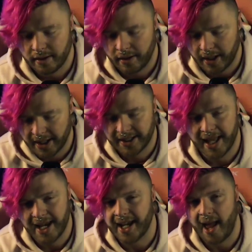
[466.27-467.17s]
I
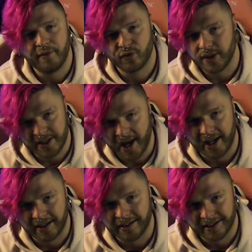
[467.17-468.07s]
thank every
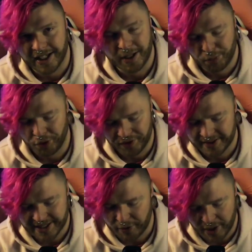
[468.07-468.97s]
day that he put this
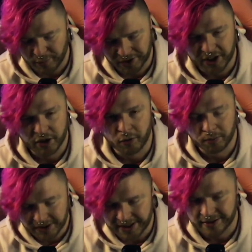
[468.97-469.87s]
out. I really do.
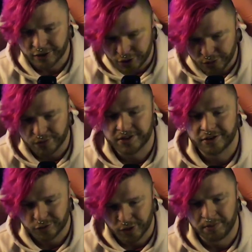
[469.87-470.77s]
Please use
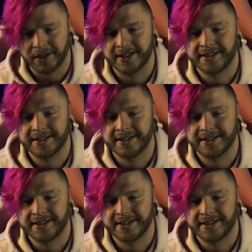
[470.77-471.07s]
Stream Beats.